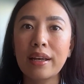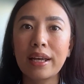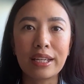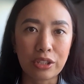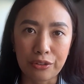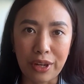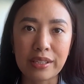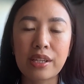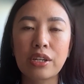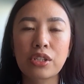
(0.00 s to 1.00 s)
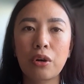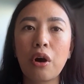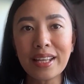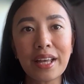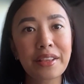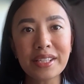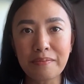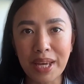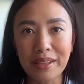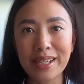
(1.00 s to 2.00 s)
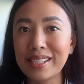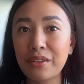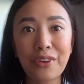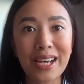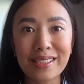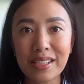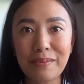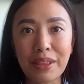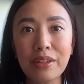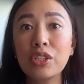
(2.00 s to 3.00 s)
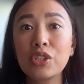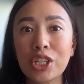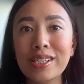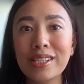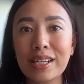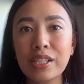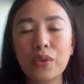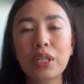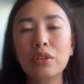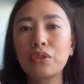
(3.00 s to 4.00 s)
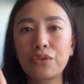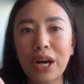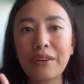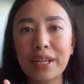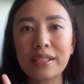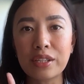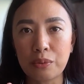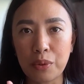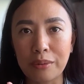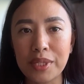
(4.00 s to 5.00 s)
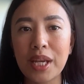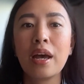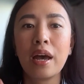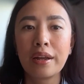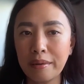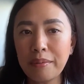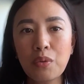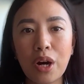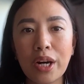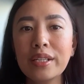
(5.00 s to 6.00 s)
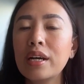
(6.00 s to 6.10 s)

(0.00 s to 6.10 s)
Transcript: interface. So this method is the fastest method. You just need to include 5 things in your prompt. Number one,